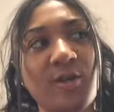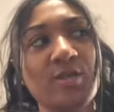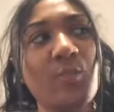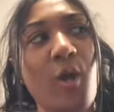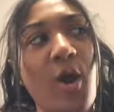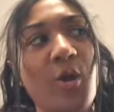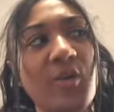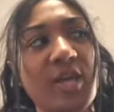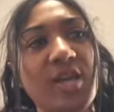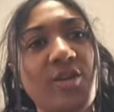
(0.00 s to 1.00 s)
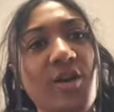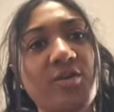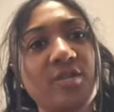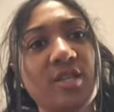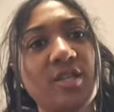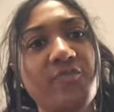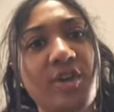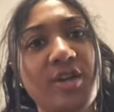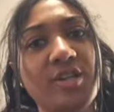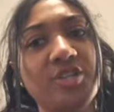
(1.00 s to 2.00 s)
tomorrow when he goes to the
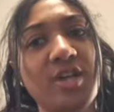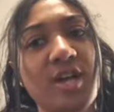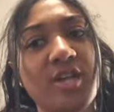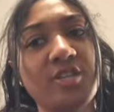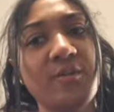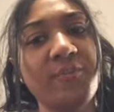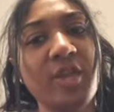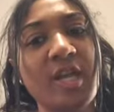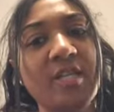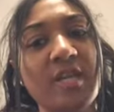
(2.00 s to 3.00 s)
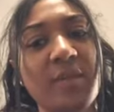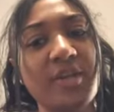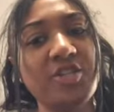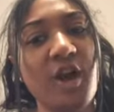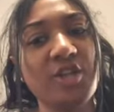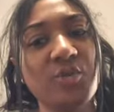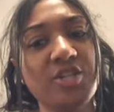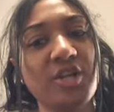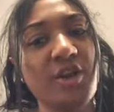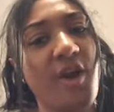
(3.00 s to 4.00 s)
front of the judge, he's going to be charged
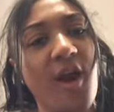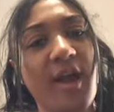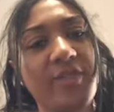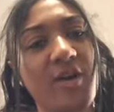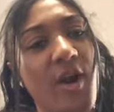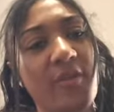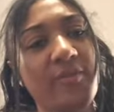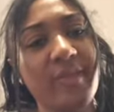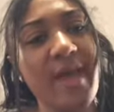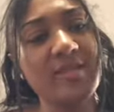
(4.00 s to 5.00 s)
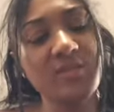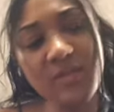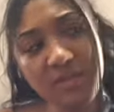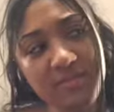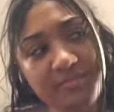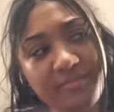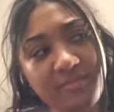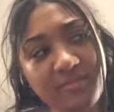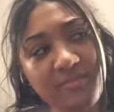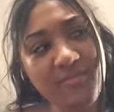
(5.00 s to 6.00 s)
with your car and the car from last week.
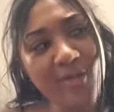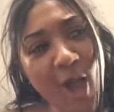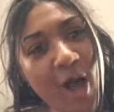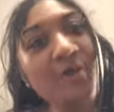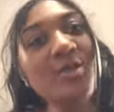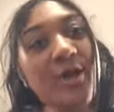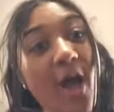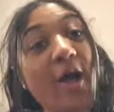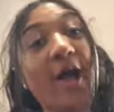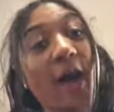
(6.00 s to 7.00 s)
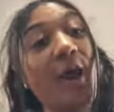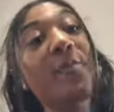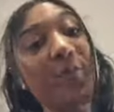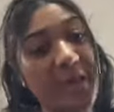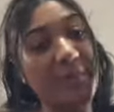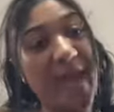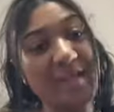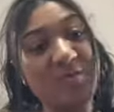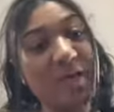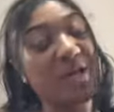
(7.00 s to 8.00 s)
Oh, so y'all caught up with him
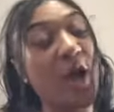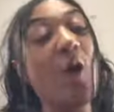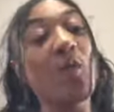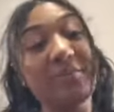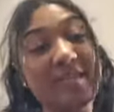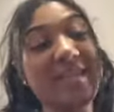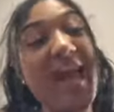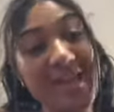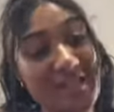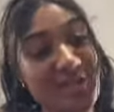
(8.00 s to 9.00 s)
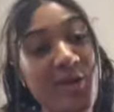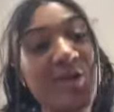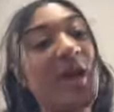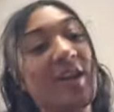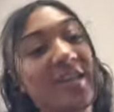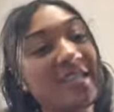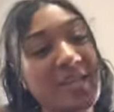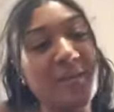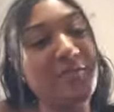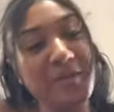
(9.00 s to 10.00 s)
last week and y'all whooped his ass and no, y'all couldn't
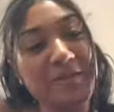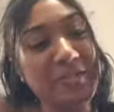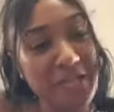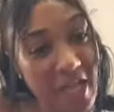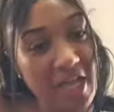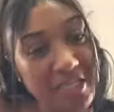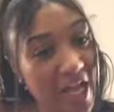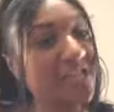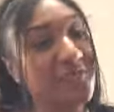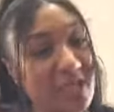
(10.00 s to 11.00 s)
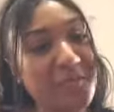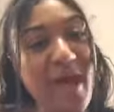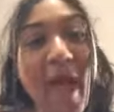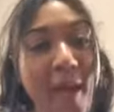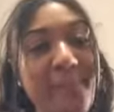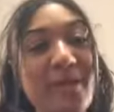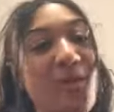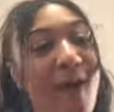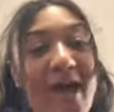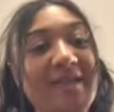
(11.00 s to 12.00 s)
send him in front of a judge. That's really what happened.
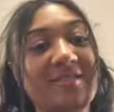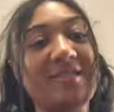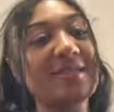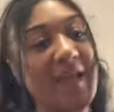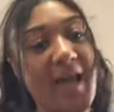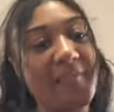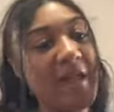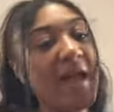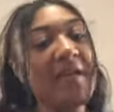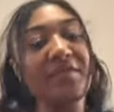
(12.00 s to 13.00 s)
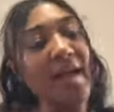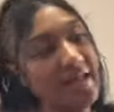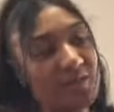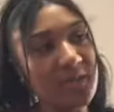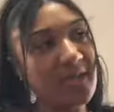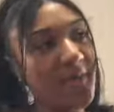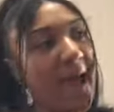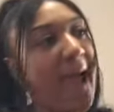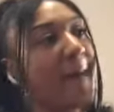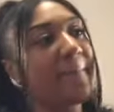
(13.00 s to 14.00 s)
Quiet as it's kept. That's really what
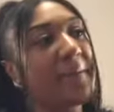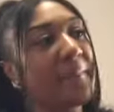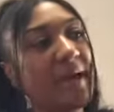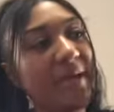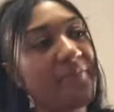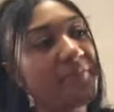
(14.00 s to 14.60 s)
happened, but